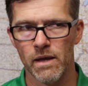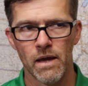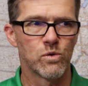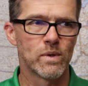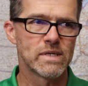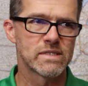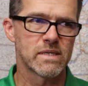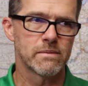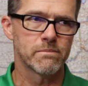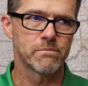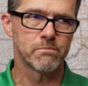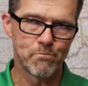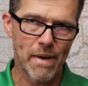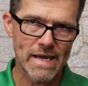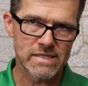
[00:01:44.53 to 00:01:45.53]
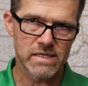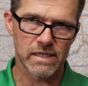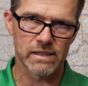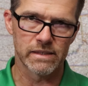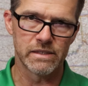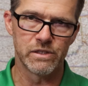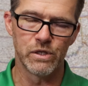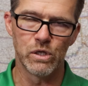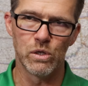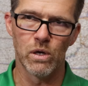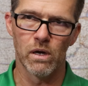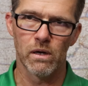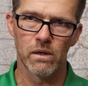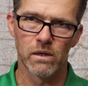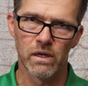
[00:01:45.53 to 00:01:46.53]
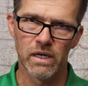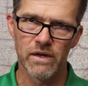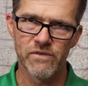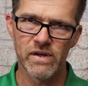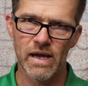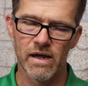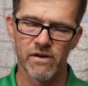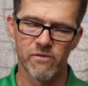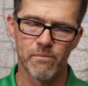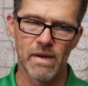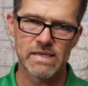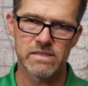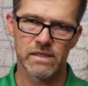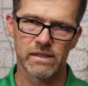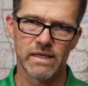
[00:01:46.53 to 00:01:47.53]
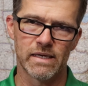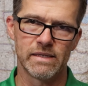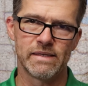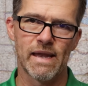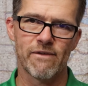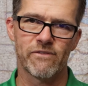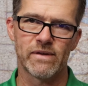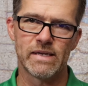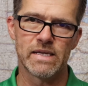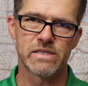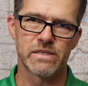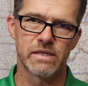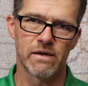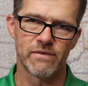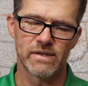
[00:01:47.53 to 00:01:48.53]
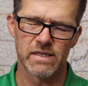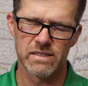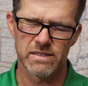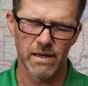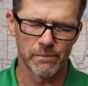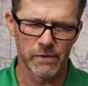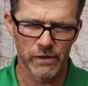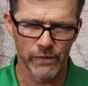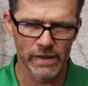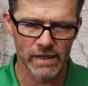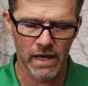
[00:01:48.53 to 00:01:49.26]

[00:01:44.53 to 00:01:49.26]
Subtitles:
So what does it basically do? I'm going to give you kind of basically a definition of it to some degree,